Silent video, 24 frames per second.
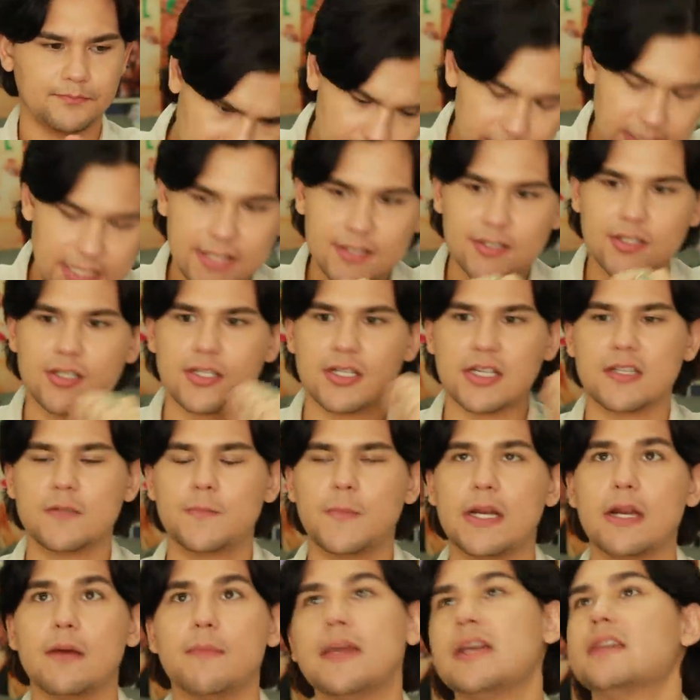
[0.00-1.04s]
But it's just
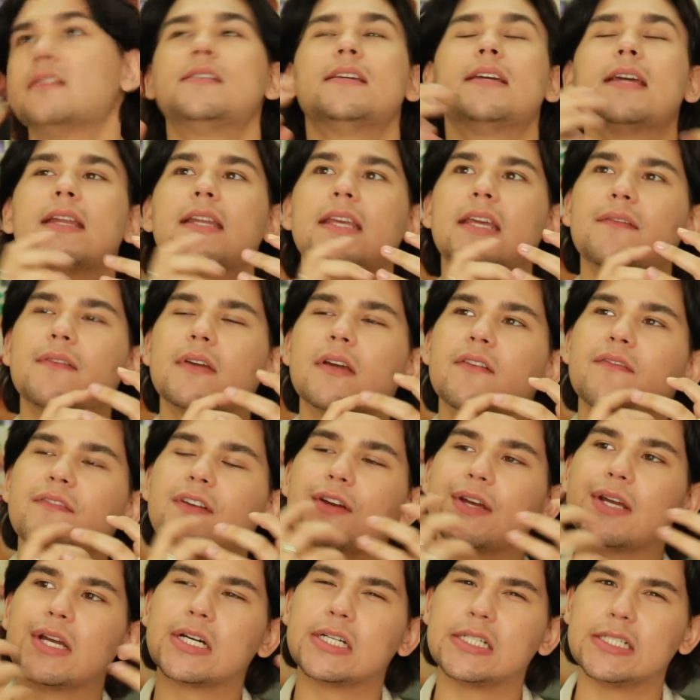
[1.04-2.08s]
been amazing at giving a
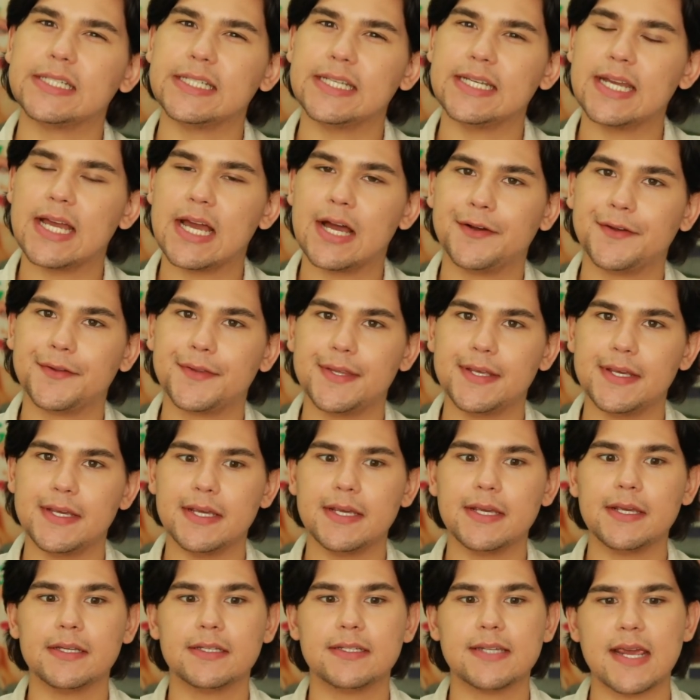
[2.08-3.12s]
very clean,
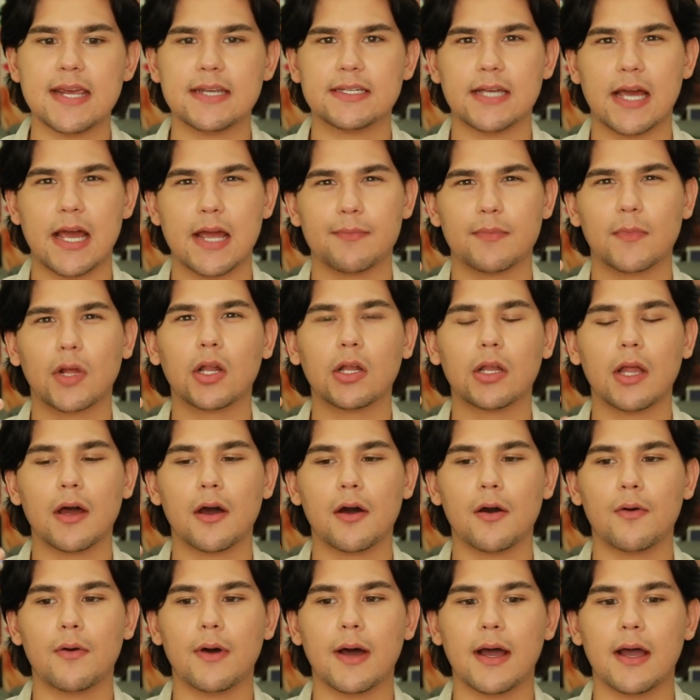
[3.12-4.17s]
healthy daytime
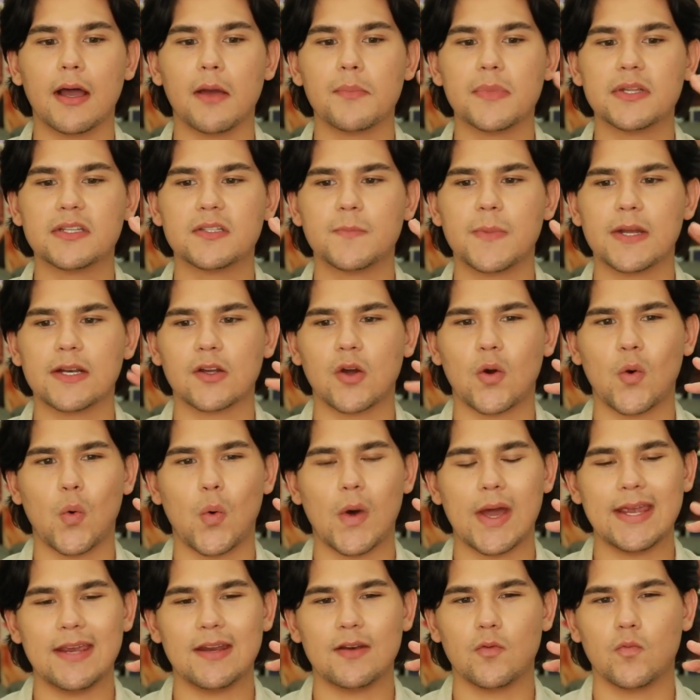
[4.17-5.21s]
glow. Um, it's been
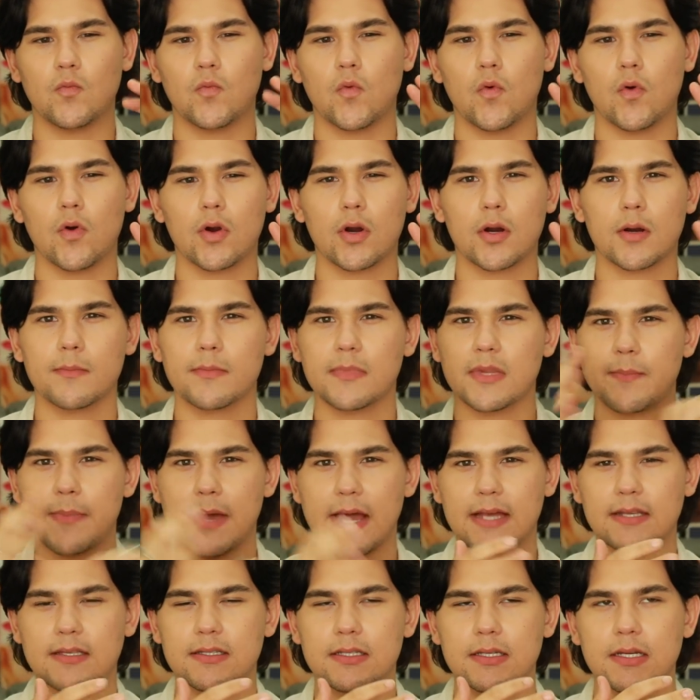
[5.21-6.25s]
quite warm the
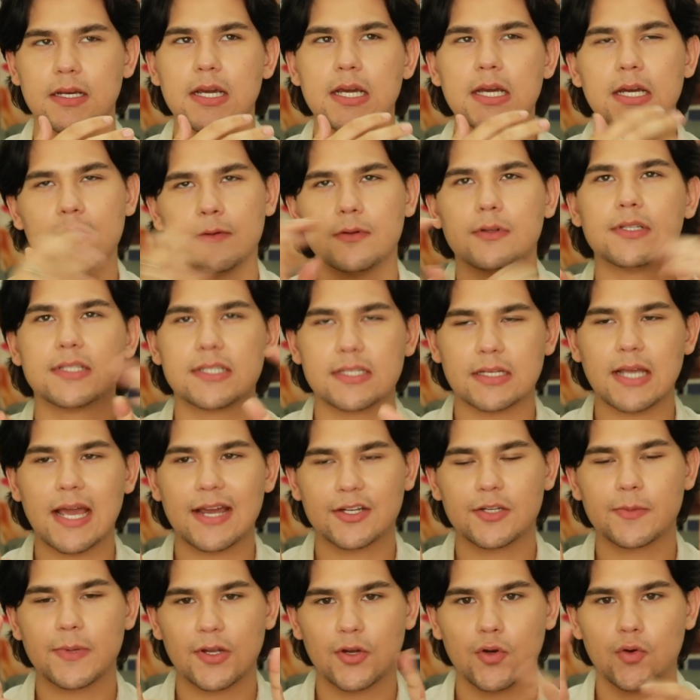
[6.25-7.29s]
past, well, it's
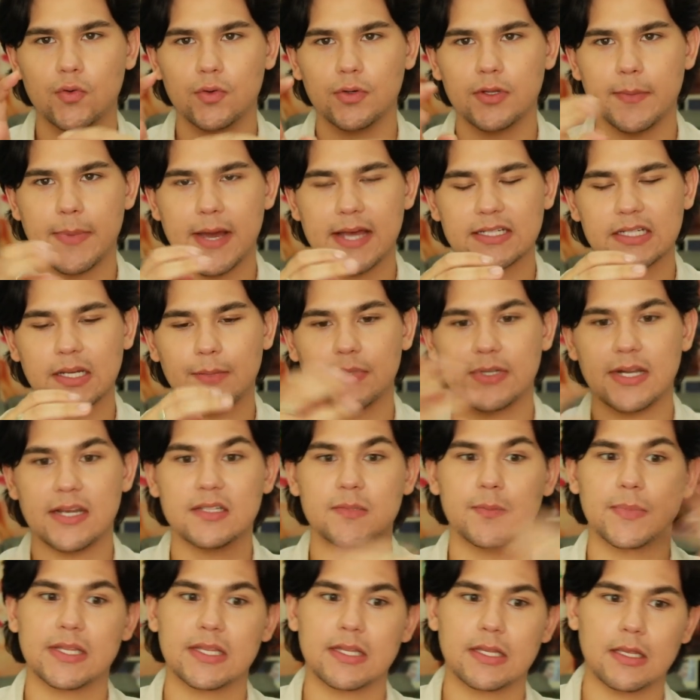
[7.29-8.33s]
actually been cool the past couple
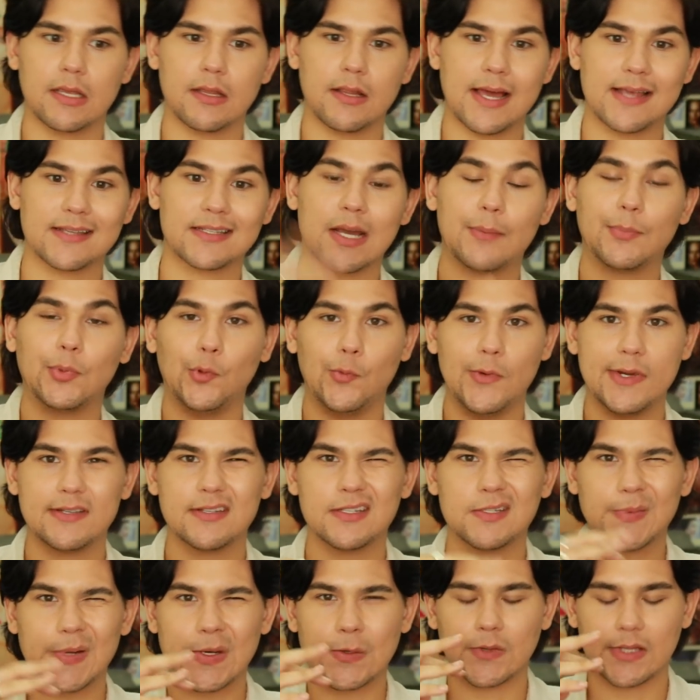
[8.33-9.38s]
days, but the last couple weeks
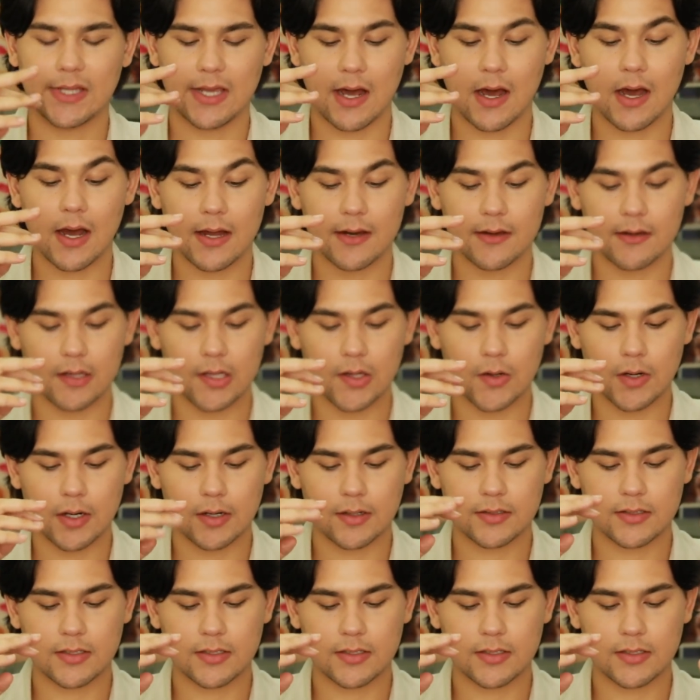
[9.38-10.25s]
has been really hot in New York.